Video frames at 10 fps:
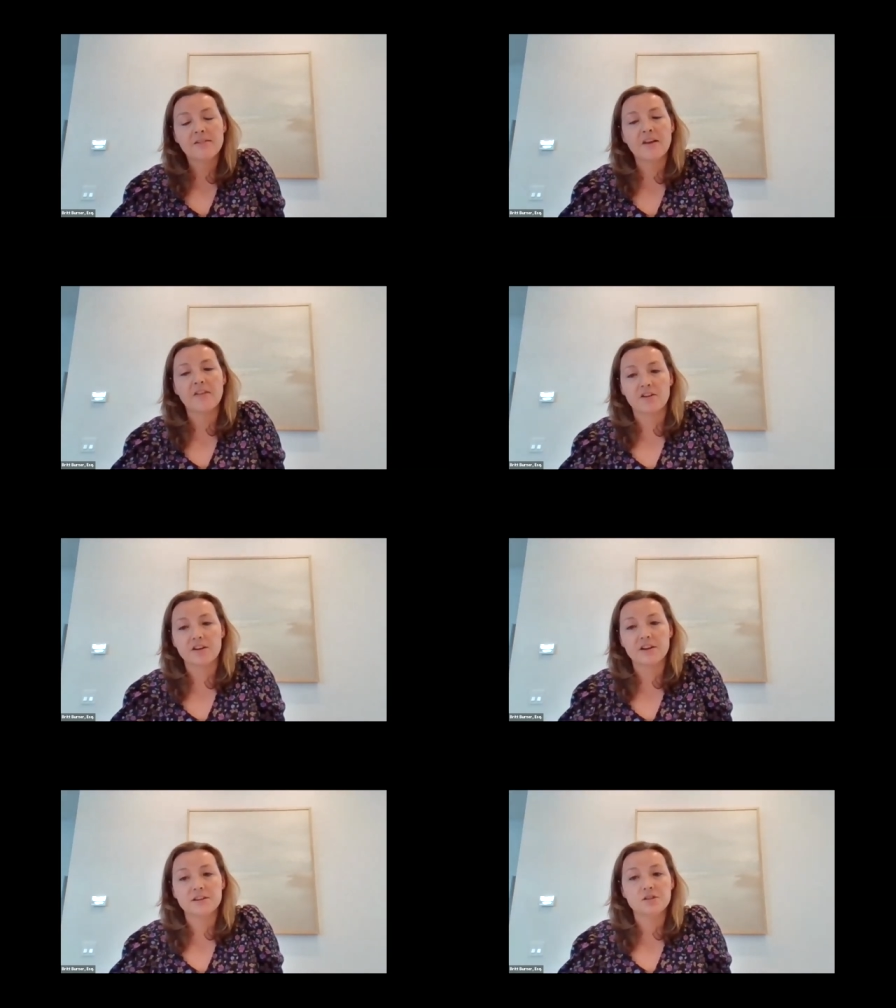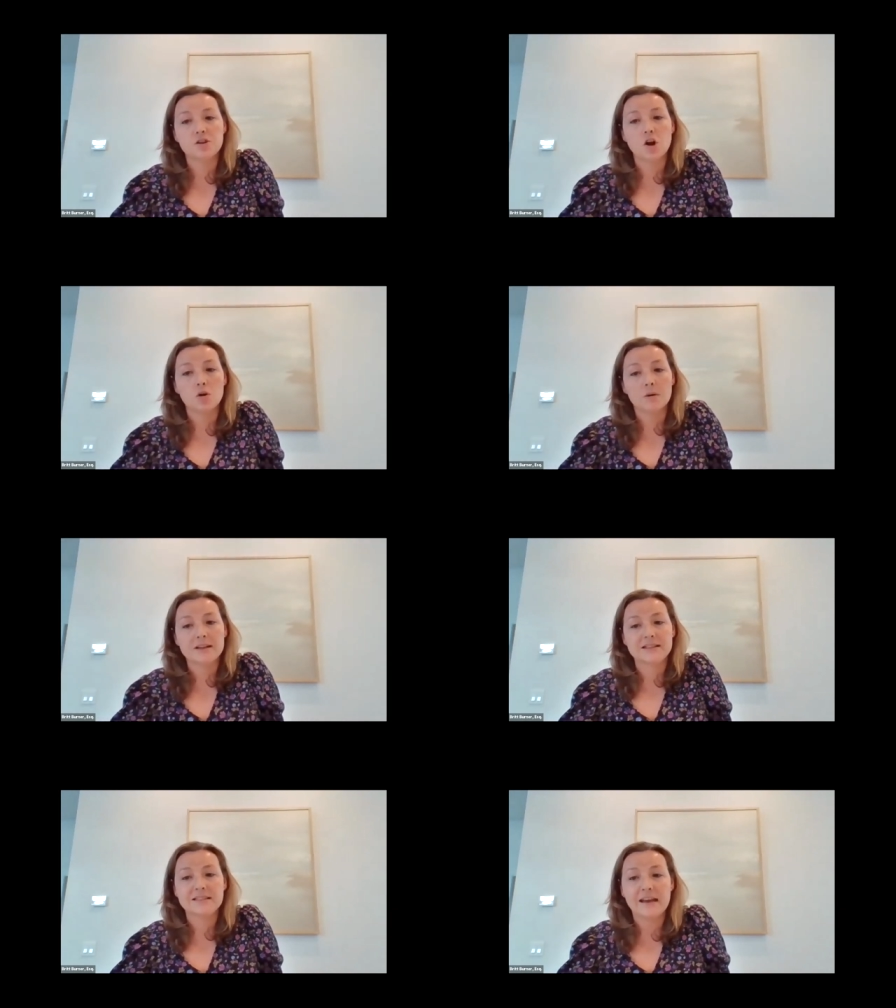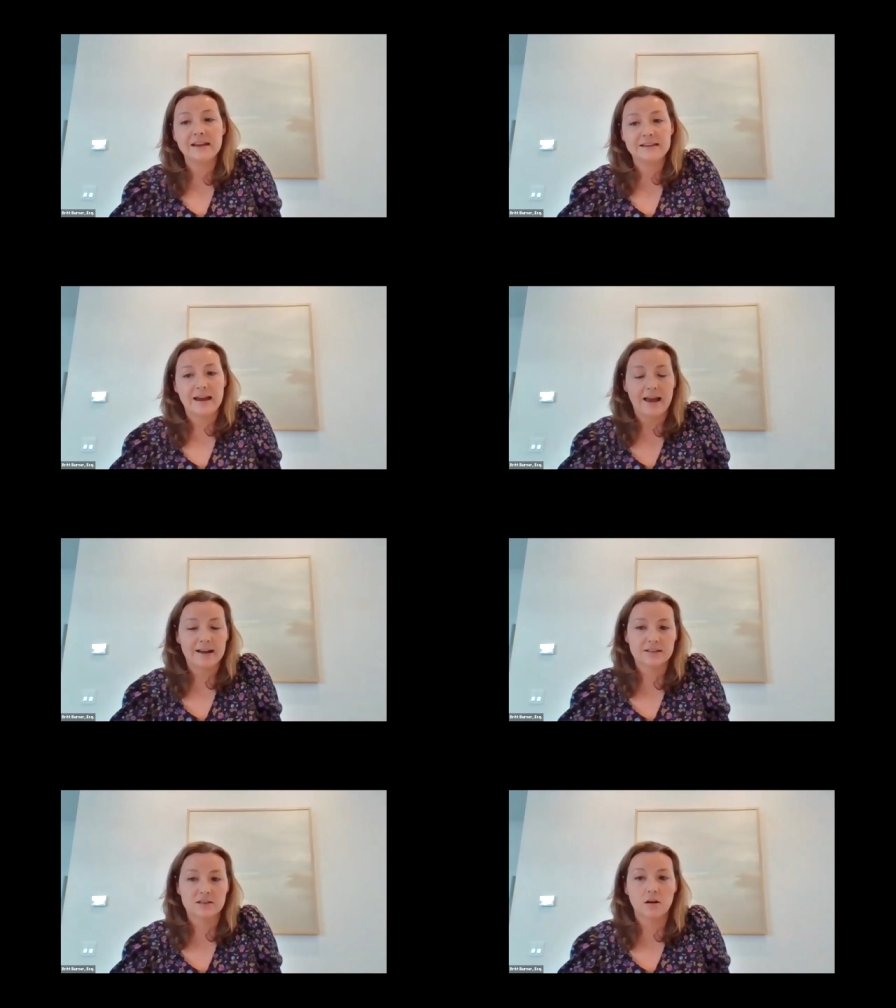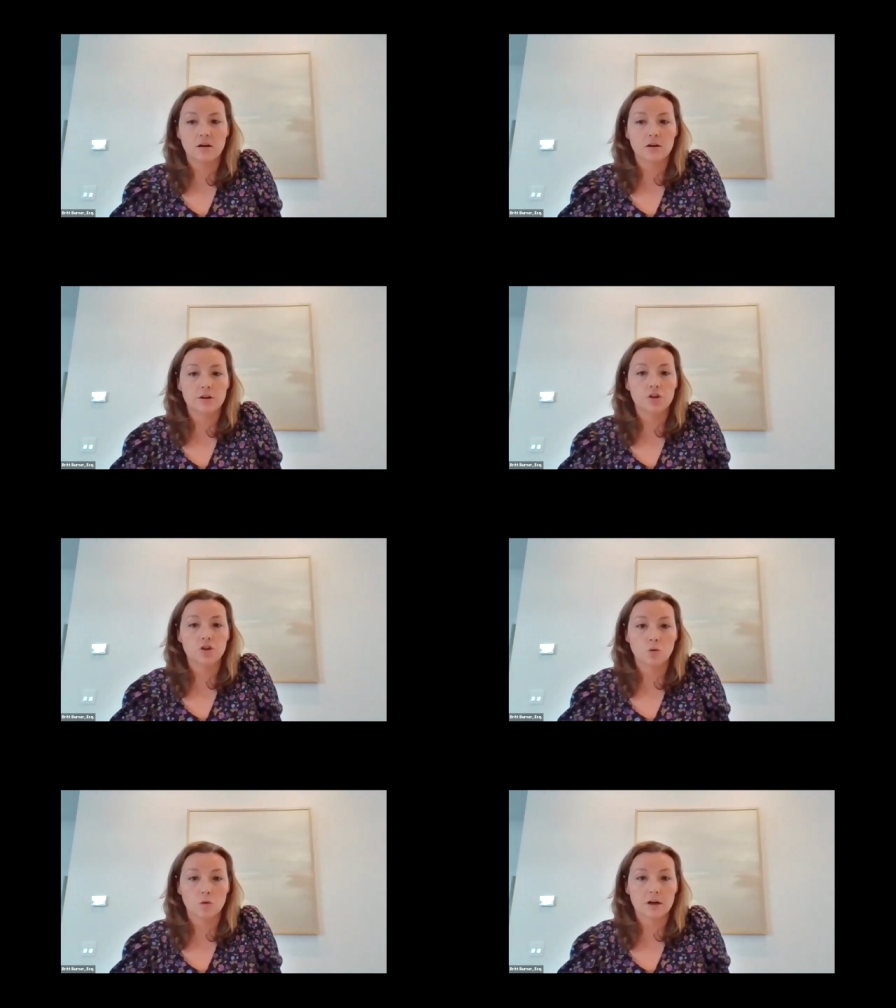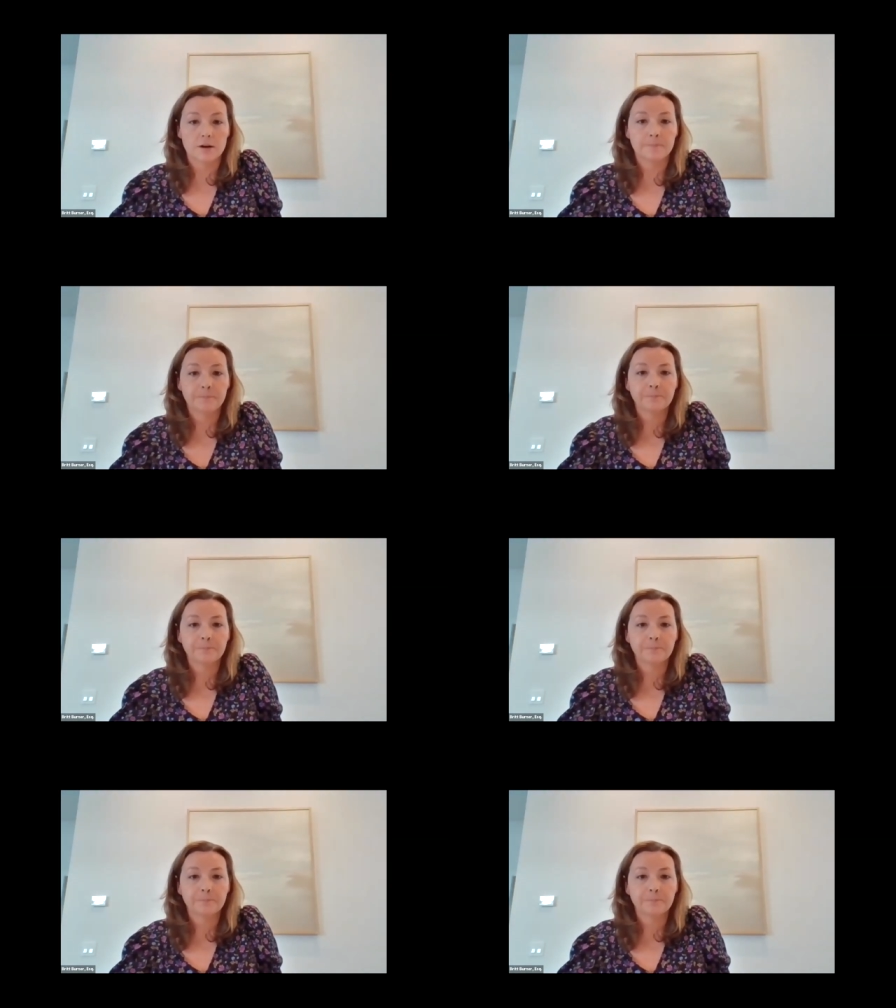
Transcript: then there is no estate tax on your,